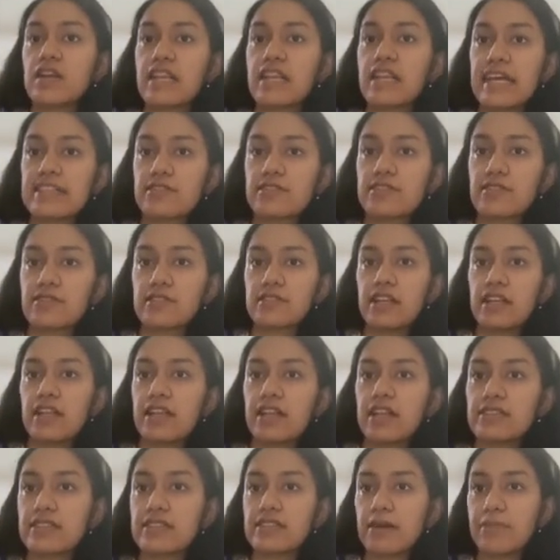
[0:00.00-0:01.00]

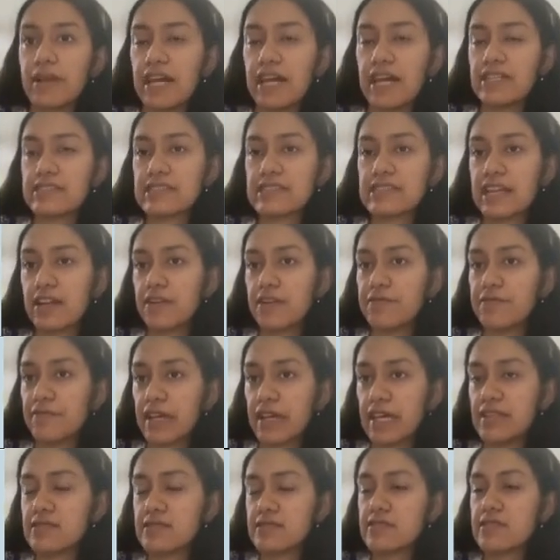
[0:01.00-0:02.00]
Nasociliary supplies skin of
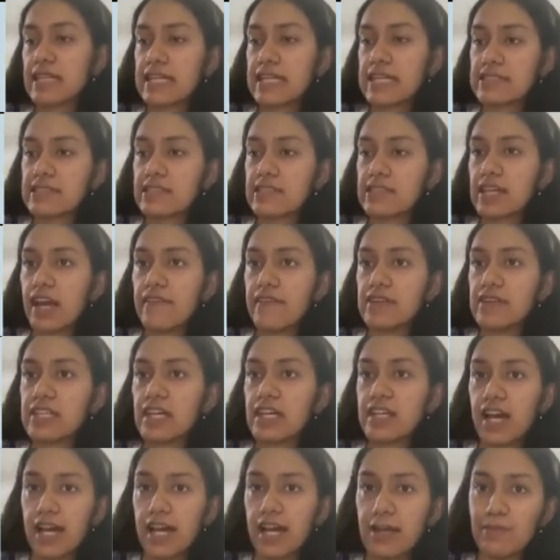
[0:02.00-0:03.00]
face, nasal
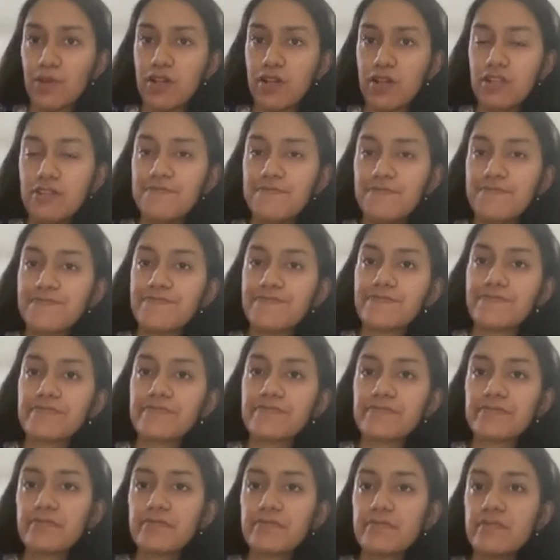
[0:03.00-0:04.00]
cavity, and eyeball.
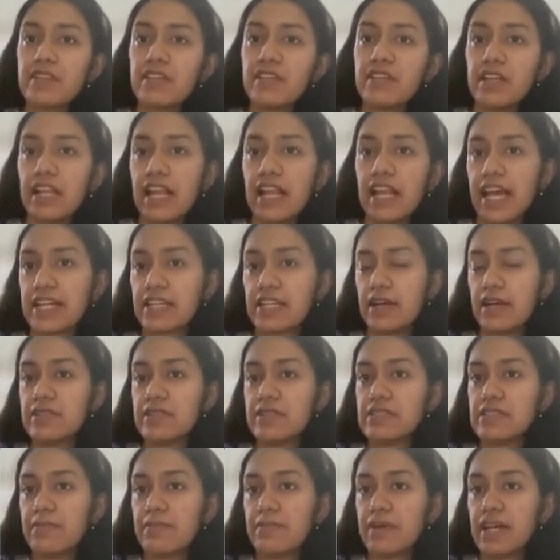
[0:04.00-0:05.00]

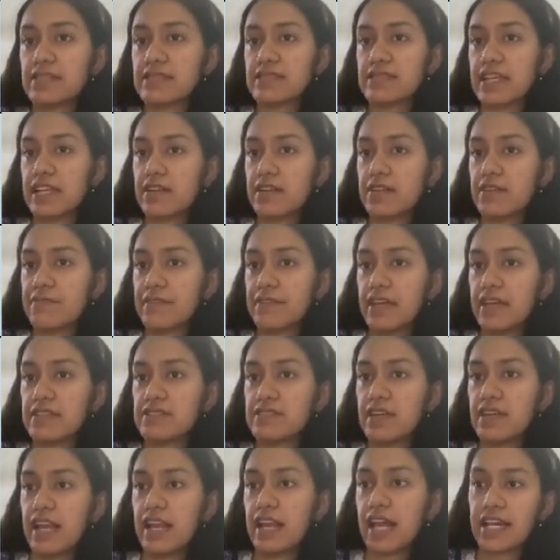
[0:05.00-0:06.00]
Lacrimal supplies skin of
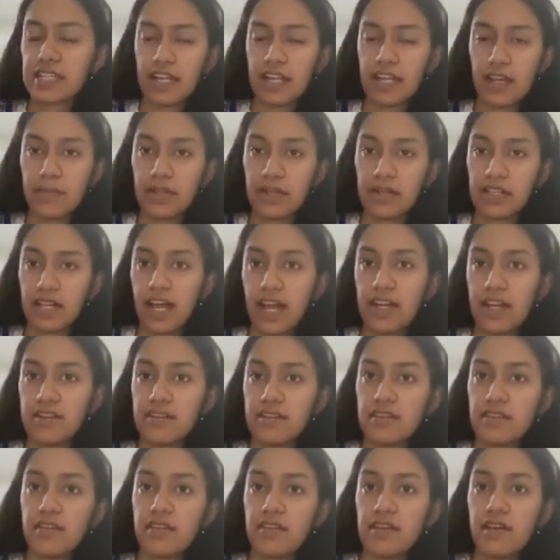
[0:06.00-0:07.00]
face and lacrimal
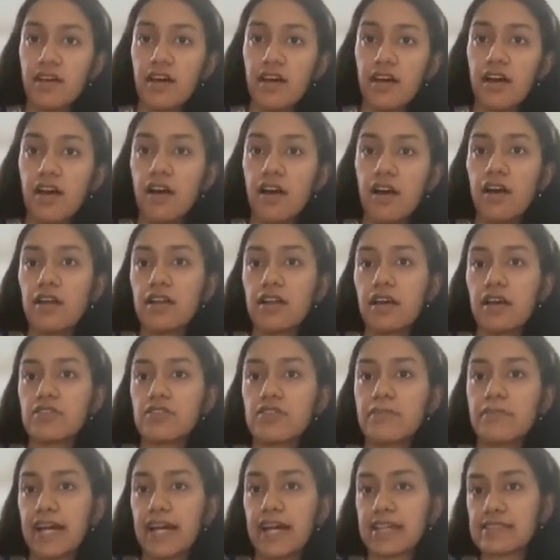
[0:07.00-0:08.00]
gland. Now
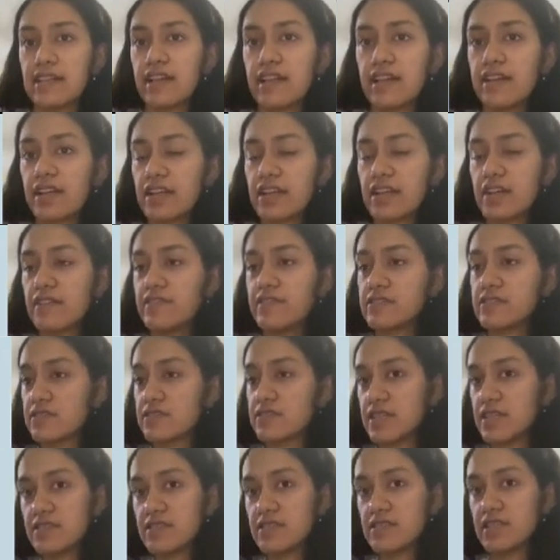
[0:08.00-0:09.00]
the maxillary nerve is
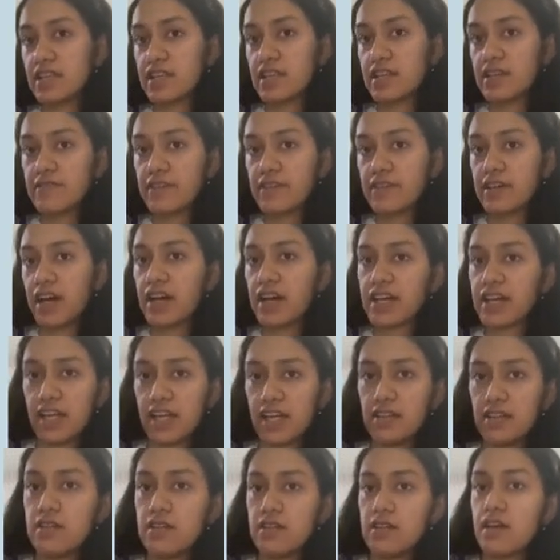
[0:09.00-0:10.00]
a sensory nerve
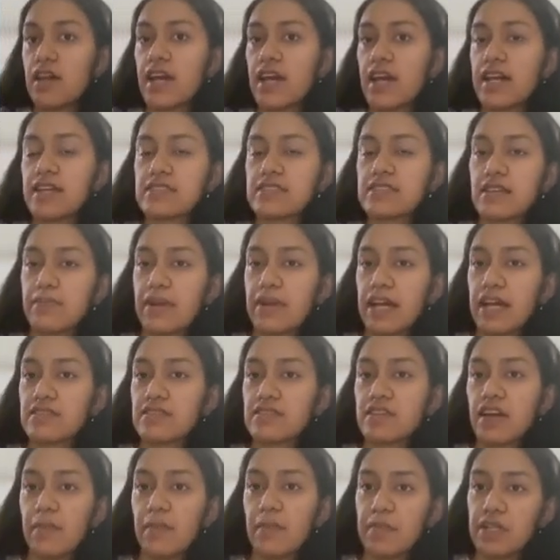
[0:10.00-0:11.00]
again. It
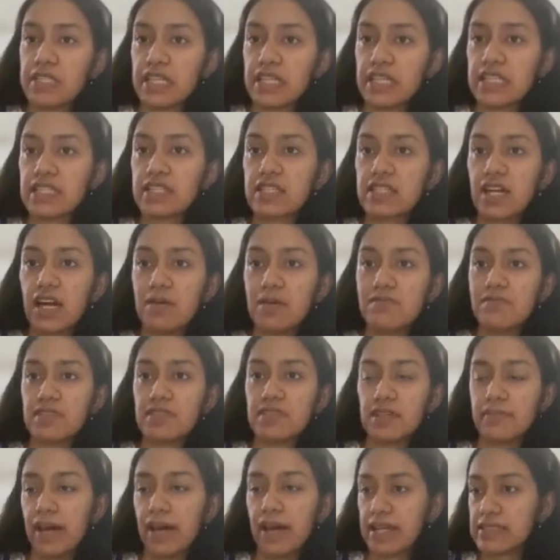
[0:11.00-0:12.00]
supplies the upper teeth, gums,
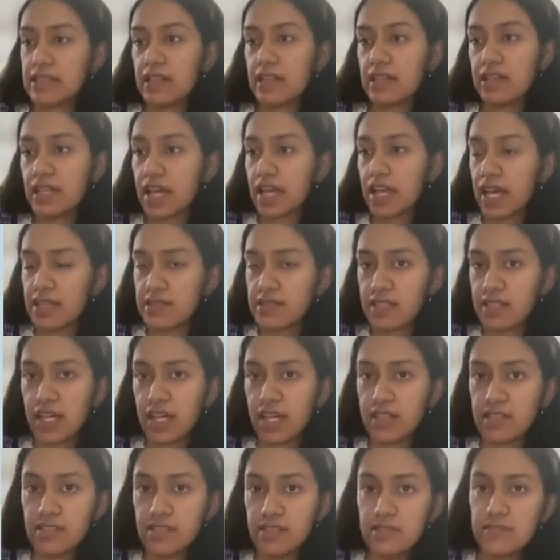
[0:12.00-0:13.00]
and maxillary air
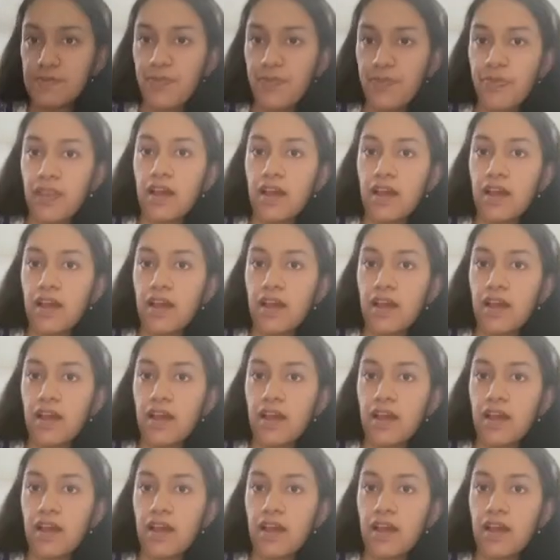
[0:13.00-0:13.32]
sinus.